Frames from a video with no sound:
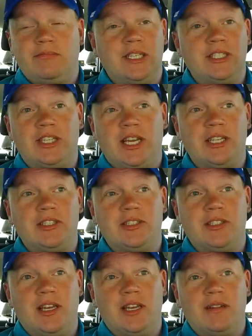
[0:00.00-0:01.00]
and
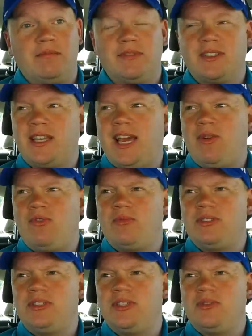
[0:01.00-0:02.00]
changes that. The
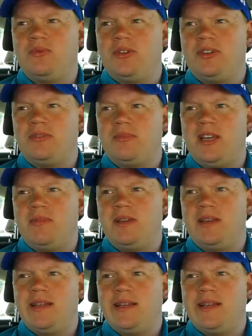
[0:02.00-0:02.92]
Catwoman's still the worst, maybe.